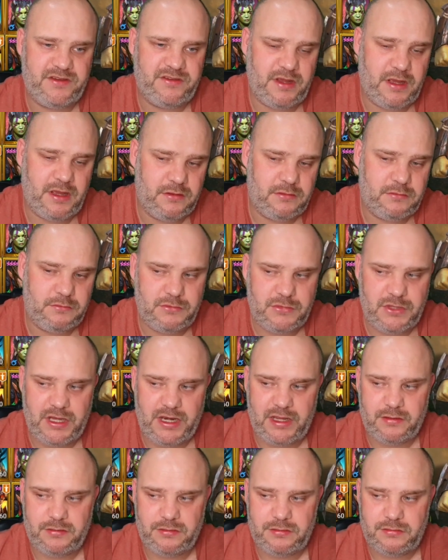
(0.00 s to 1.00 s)
So, you
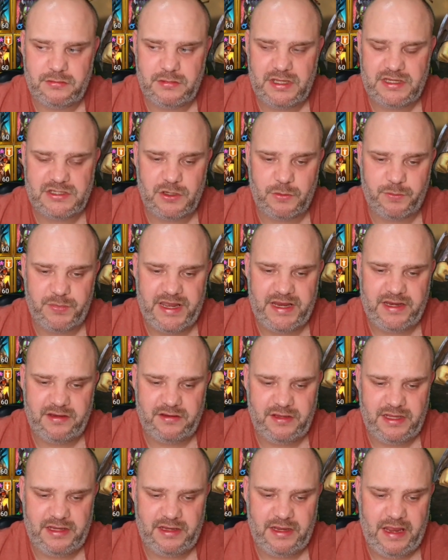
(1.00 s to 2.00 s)
know, it's not bad.
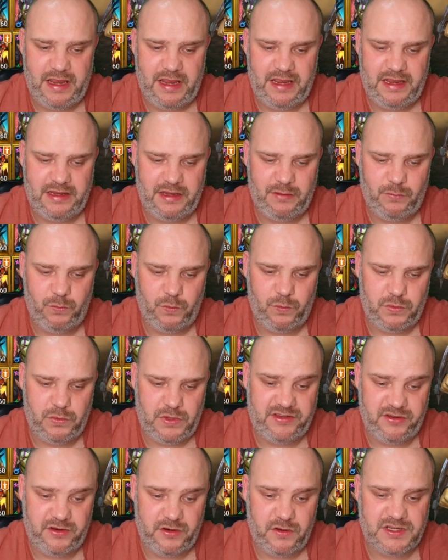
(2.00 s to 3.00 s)

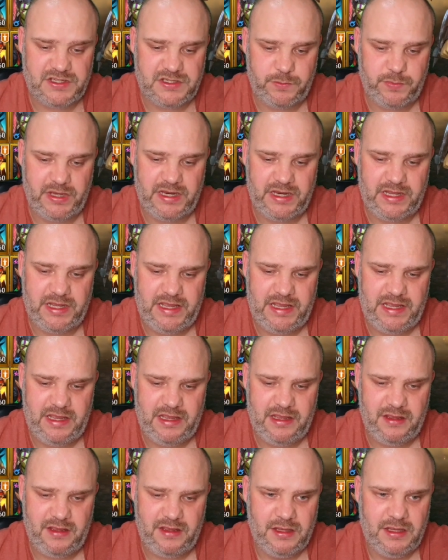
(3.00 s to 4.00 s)
It's a nice ability.